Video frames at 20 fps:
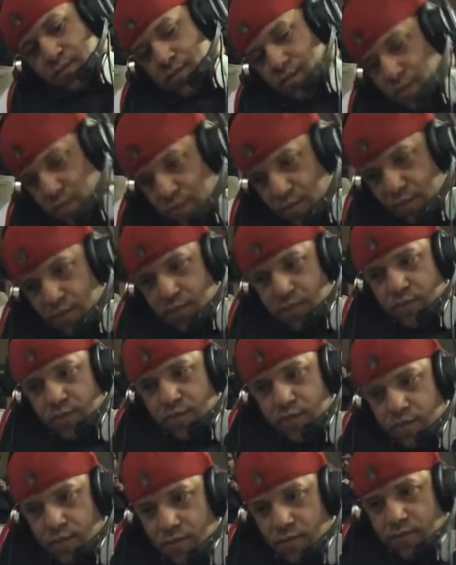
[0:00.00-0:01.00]
Trailblazer
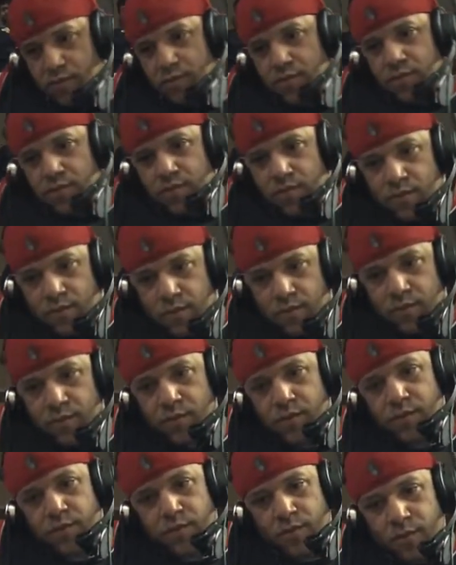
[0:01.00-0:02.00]
fans for almost a
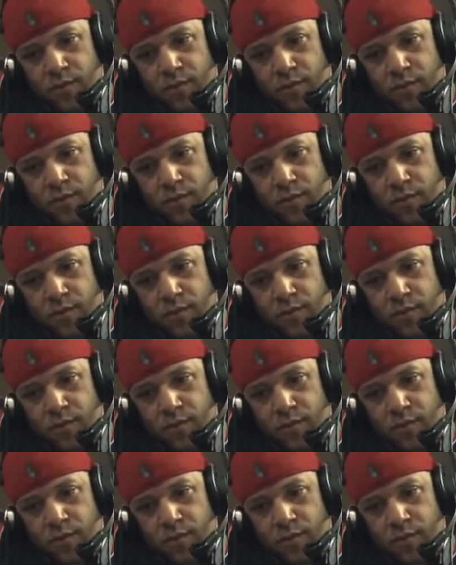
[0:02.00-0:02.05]
decade.